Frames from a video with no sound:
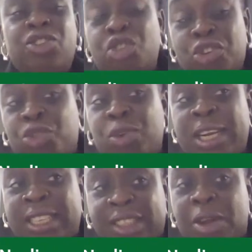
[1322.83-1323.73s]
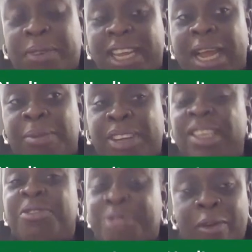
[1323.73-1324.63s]
Usually, sometimes
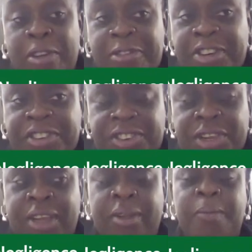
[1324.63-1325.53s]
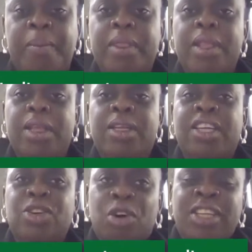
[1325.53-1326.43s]
in the very first year,
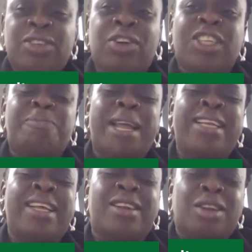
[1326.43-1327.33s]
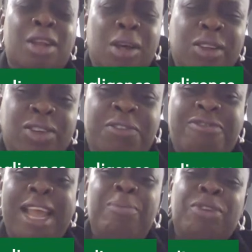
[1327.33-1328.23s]
the auditors spend a lot
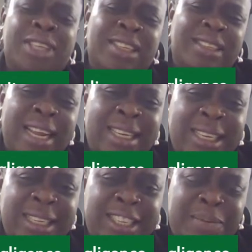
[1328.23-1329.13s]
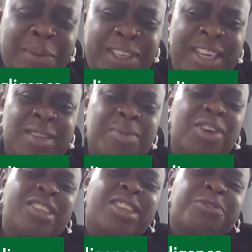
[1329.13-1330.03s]
of time understanding this business
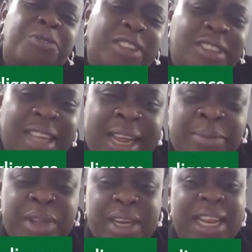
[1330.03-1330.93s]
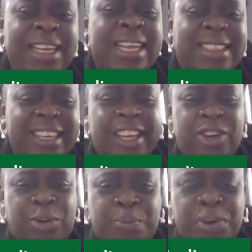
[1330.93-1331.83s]
because it's the first time that they are
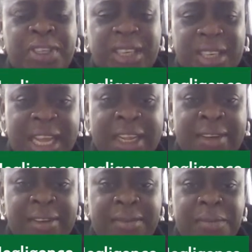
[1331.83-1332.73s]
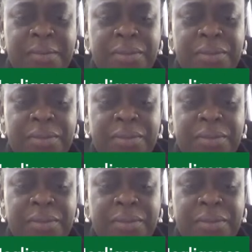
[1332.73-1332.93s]
taking on board the client.